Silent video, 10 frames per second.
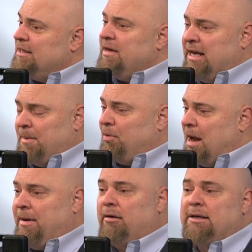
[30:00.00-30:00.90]
a, in a
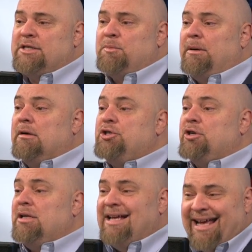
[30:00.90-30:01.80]
primarily
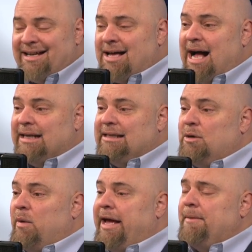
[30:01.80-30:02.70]
spiritual and godly
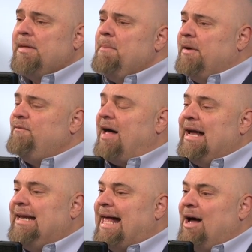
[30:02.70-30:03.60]
way, but
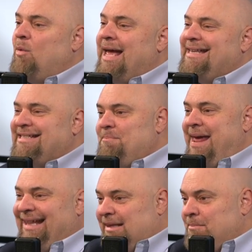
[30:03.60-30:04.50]
finding out ways to
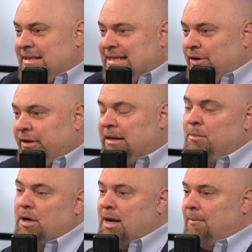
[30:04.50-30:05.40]
make them materially
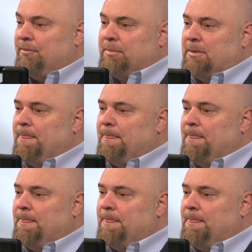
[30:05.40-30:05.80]
more comfortable.